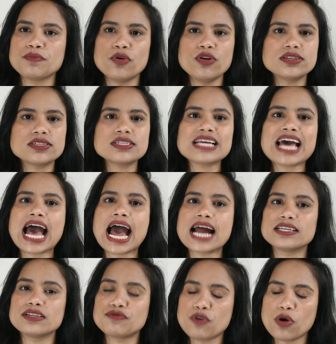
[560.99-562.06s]
Bulletin
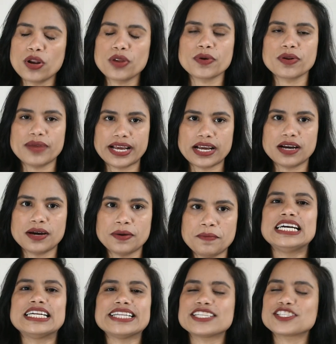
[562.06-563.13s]
at the following link.
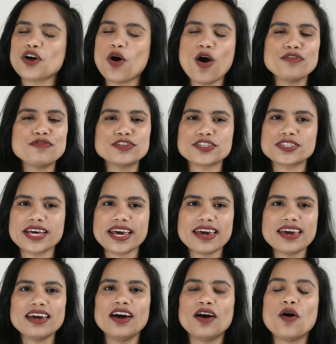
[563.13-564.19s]
That's all for
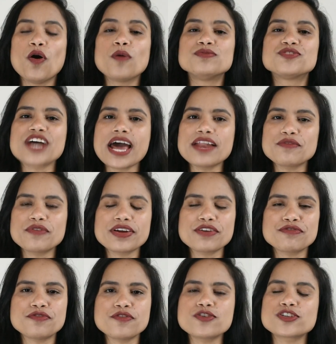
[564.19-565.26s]
today. Hope January
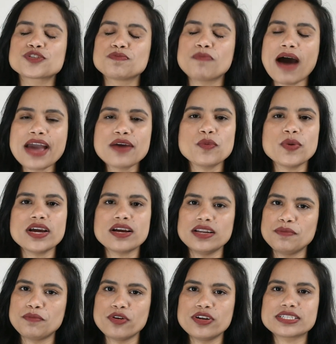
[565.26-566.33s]
1st
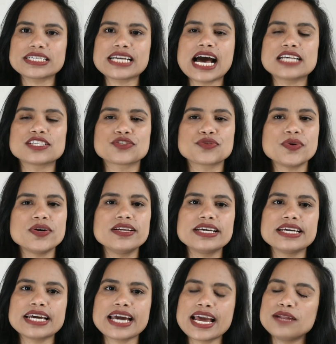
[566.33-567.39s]
bi-weekly bulletin has
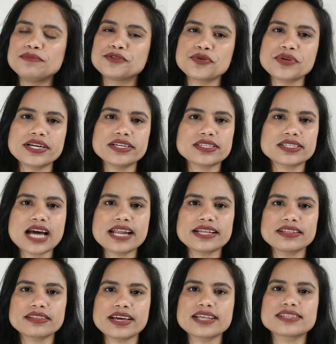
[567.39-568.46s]
really helped you in understanding
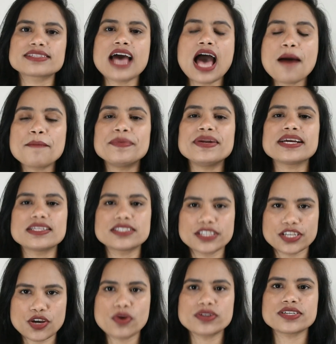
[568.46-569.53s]
the things happening in
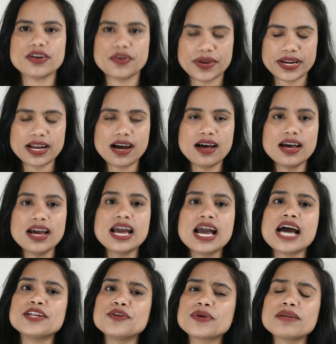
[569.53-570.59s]
security arena
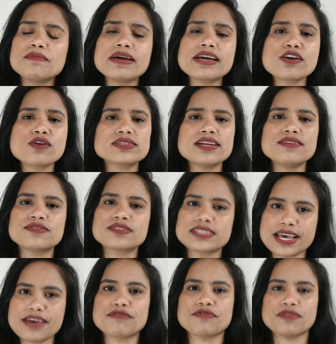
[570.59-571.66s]
and you can make yourself
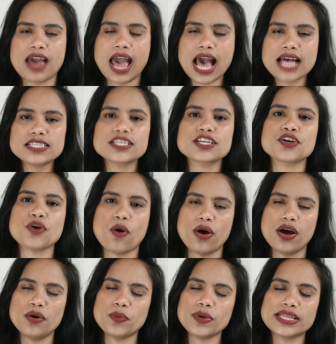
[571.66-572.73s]
safe and secure
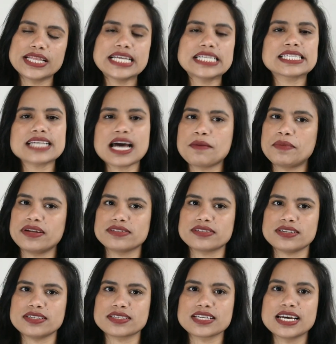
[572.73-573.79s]
with these cyber
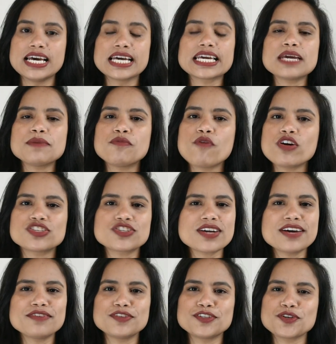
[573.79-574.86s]
incidents. Keep watching
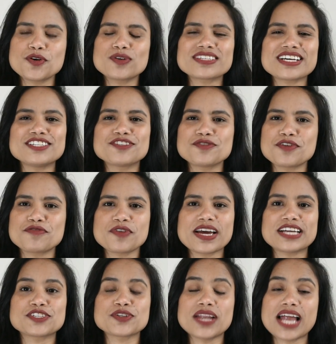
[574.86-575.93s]
our videos and do not
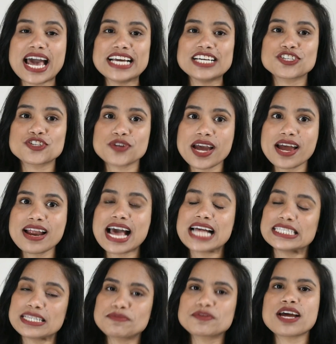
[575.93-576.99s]
forget to like, share
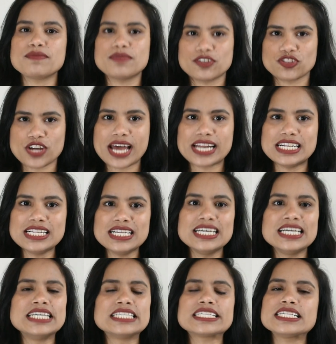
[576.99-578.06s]
and subscribe this channel.
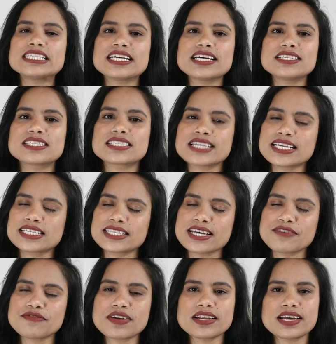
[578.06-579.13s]
Till then, stay
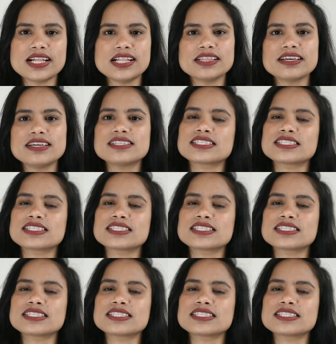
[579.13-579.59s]
safe and healthy.